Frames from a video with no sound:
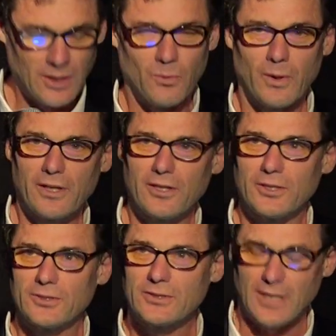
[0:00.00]
One of
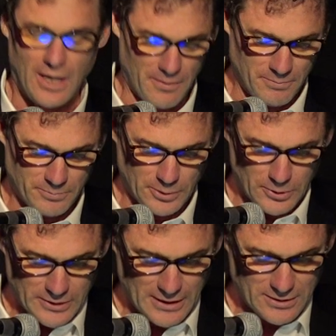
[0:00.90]
those
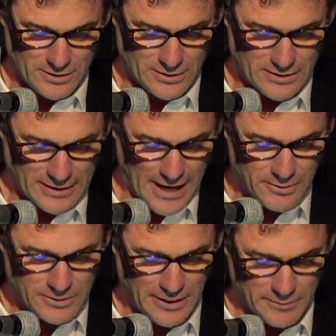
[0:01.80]
protesters, the
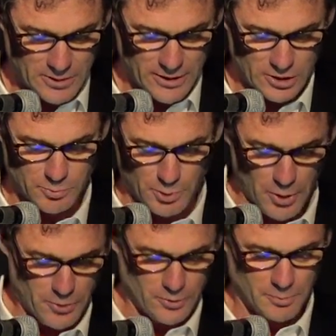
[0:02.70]
counter-demonstrators,
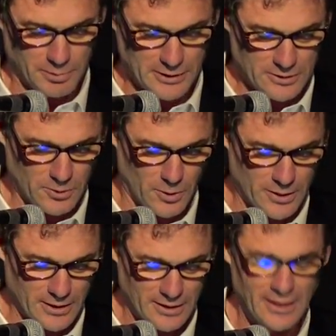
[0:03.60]
broke through the police
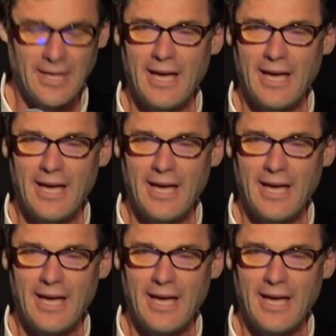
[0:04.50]
cordon,